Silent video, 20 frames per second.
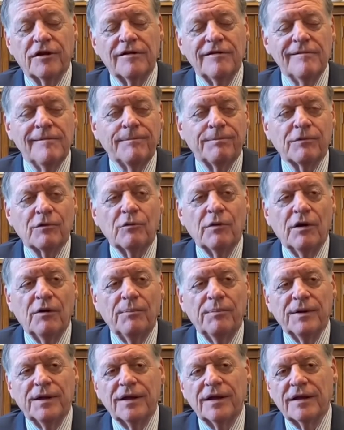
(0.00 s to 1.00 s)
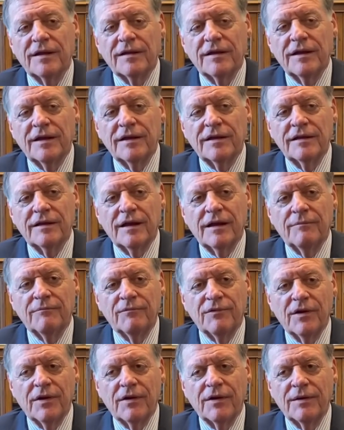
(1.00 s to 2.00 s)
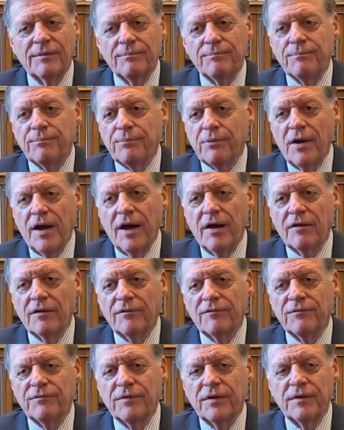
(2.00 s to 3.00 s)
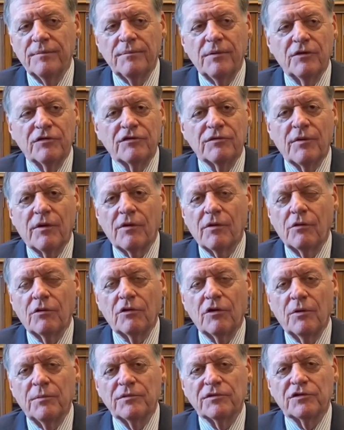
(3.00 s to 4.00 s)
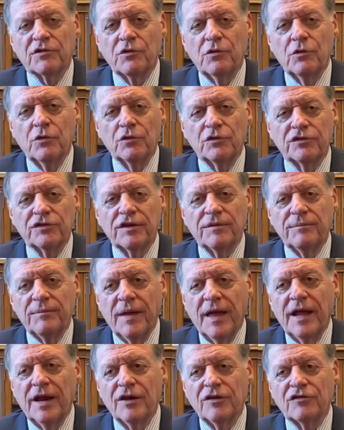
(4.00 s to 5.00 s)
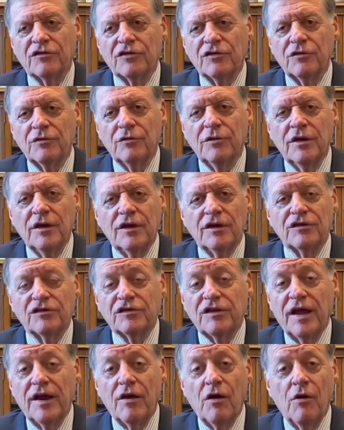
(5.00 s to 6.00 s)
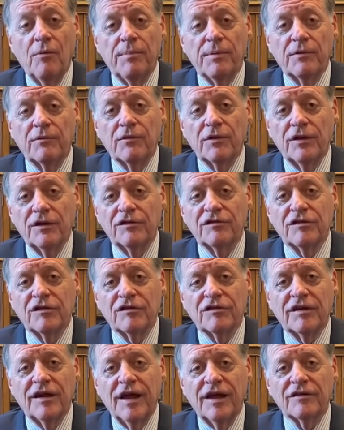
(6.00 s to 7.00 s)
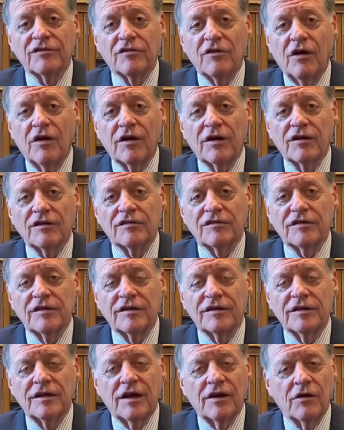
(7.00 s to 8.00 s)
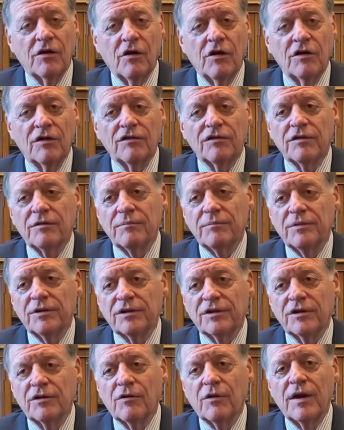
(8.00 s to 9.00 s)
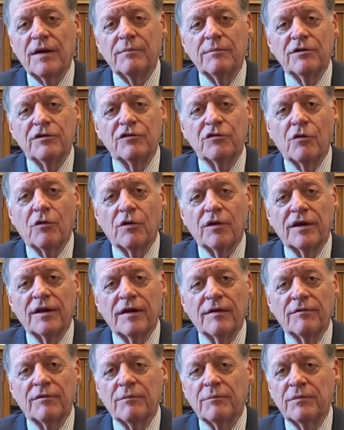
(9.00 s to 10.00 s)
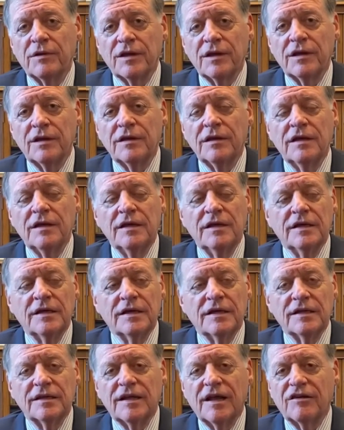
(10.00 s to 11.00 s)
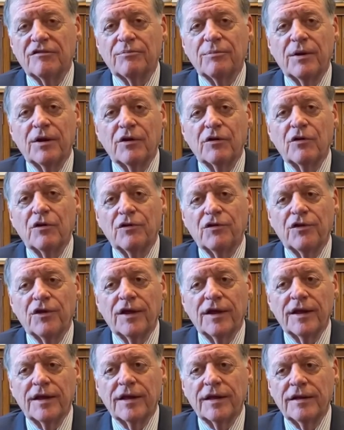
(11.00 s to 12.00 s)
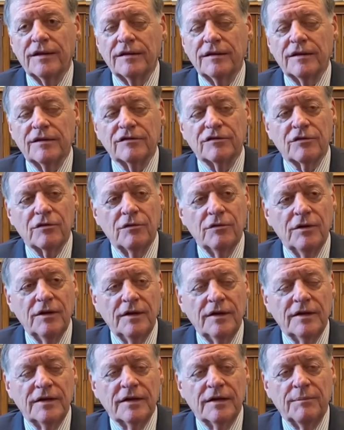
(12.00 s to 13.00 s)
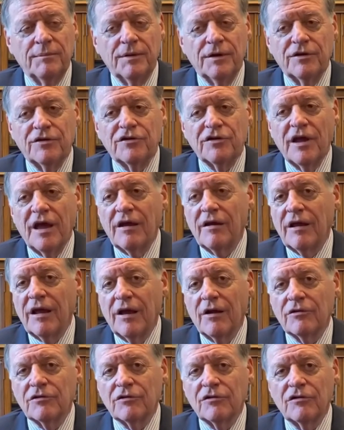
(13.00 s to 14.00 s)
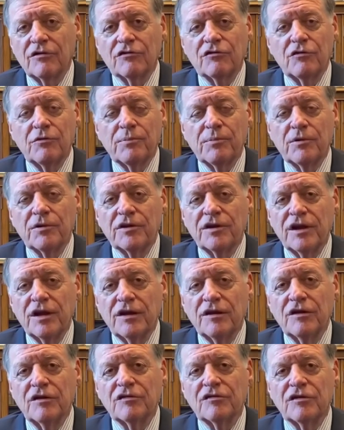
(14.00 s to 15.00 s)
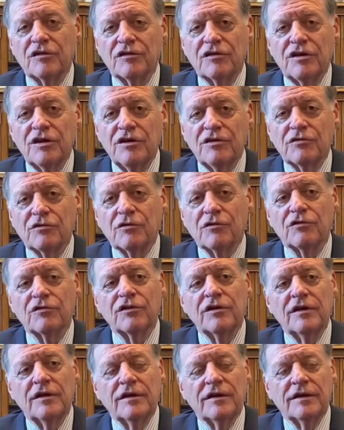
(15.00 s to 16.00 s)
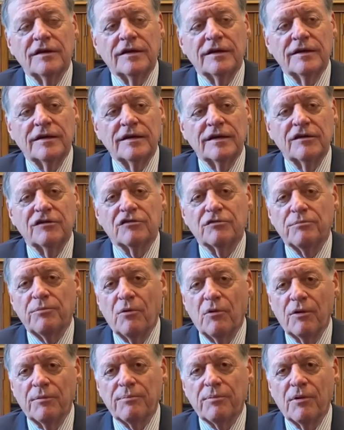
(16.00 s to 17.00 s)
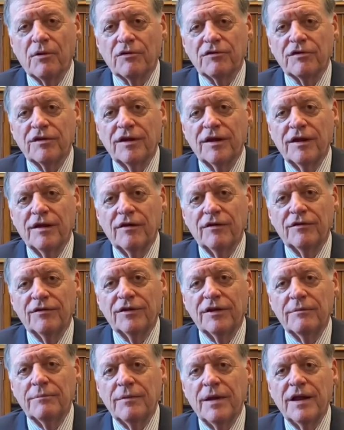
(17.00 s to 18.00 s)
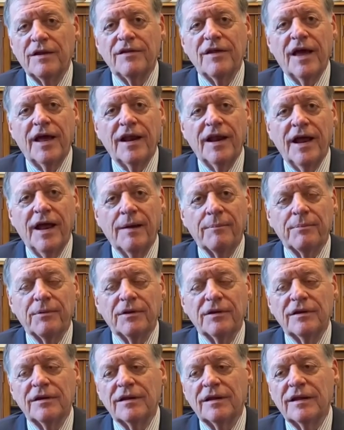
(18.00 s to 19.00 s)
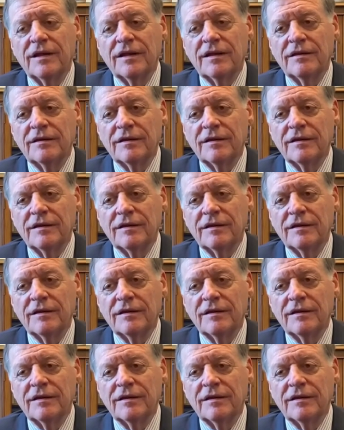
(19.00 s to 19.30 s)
well-being. And I'm very proud of most of our Oklahoma schools that managed to stay open really since last August. Not all of them, but the great majority of them did. That's been a good thing, and so a big shout out to the superintendents and teachers and support personnel that made that happen, and